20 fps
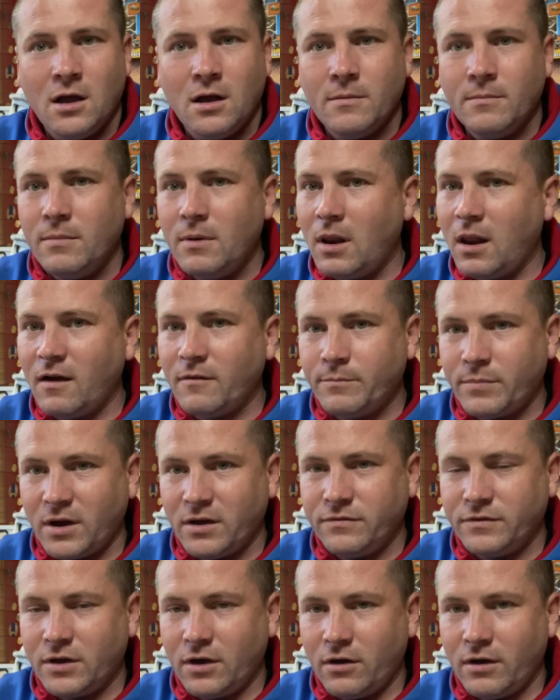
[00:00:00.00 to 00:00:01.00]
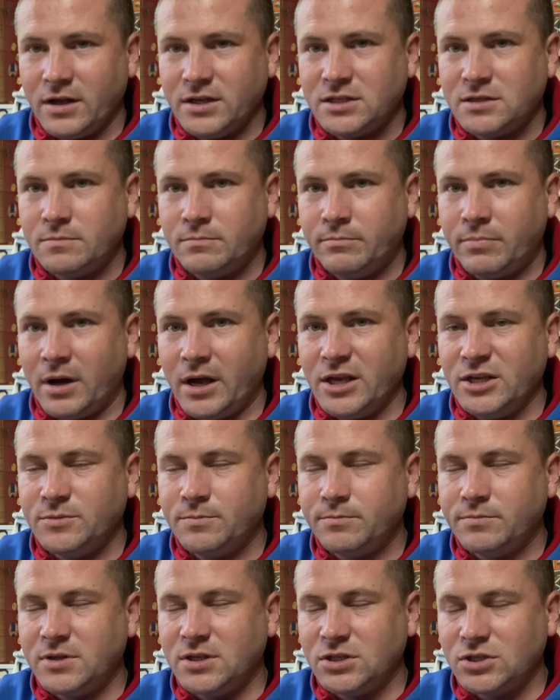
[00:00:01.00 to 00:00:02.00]
Love both guys, but
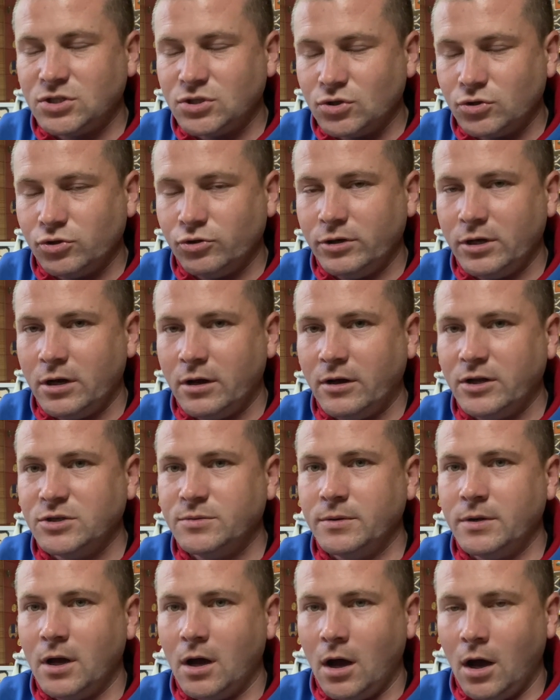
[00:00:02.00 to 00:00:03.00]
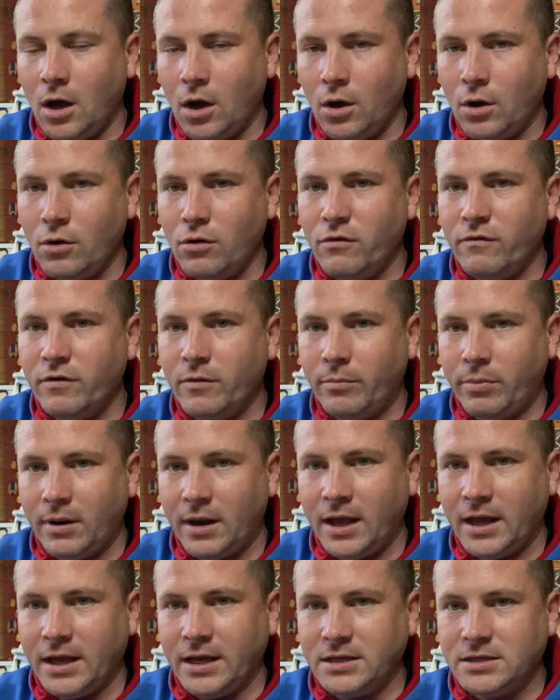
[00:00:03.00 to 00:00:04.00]
the storyline's been
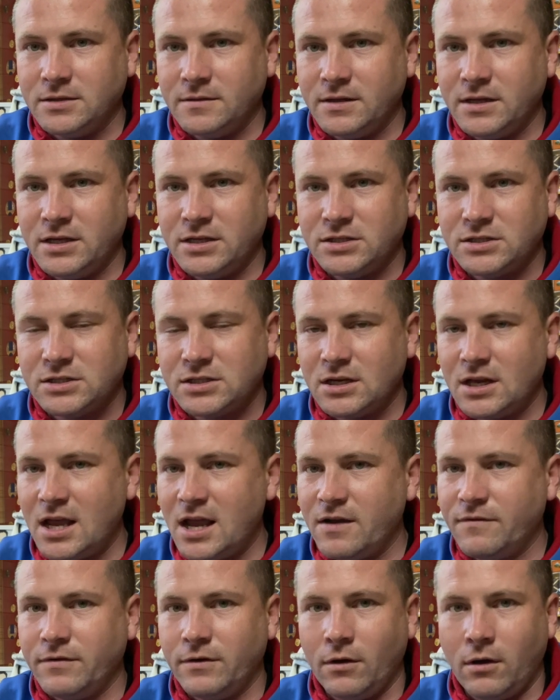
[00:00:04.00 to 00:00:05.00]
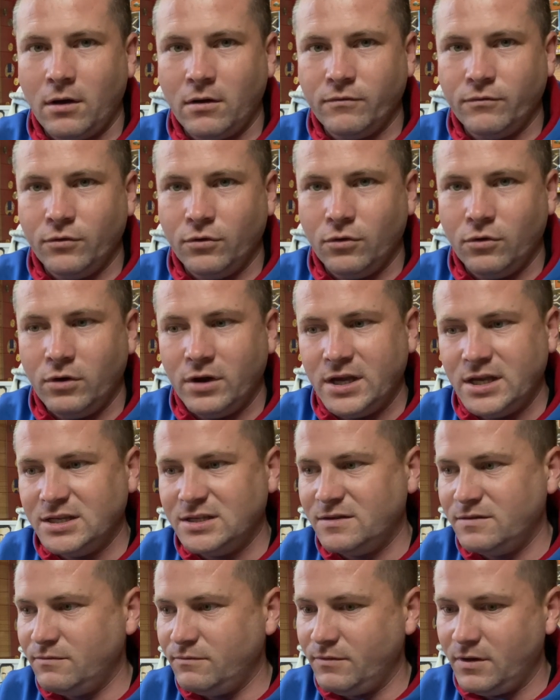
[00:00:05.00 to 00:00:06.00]
overplayed. It's every night and Raw.
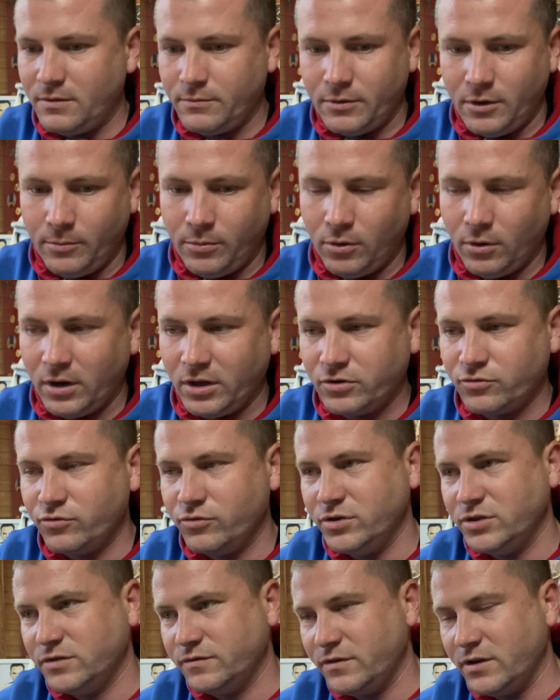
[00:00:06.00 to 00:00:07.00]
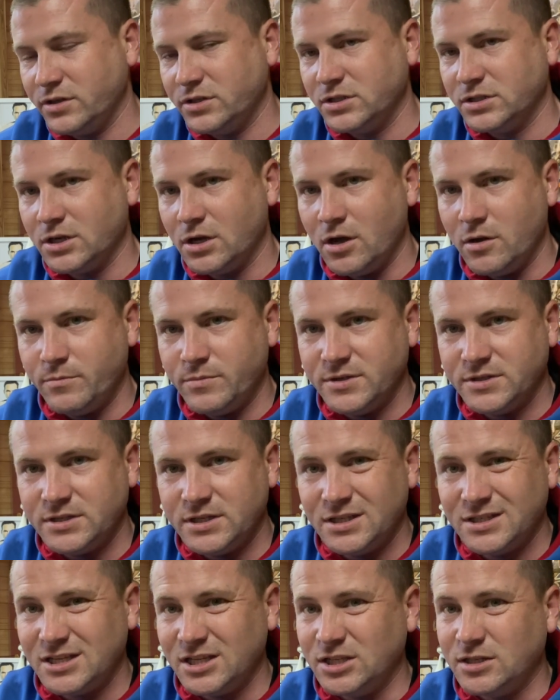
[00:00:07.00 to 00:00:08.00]
It's Apollo Crews versus the Hurt
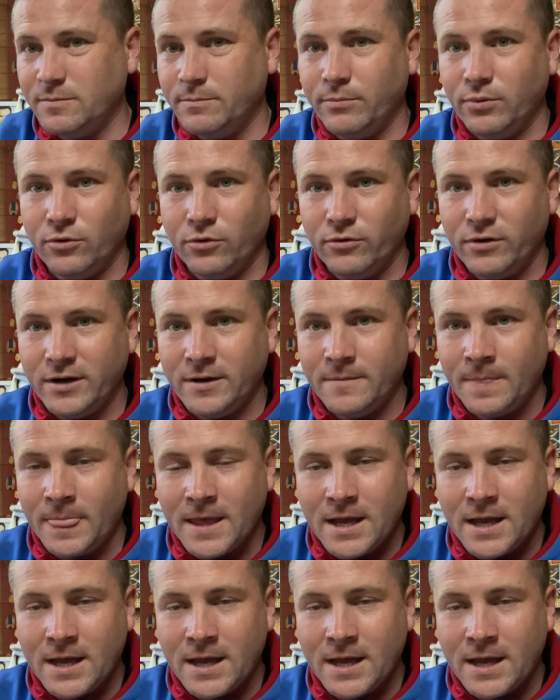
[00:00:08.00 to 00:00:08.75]
Business. It's boring.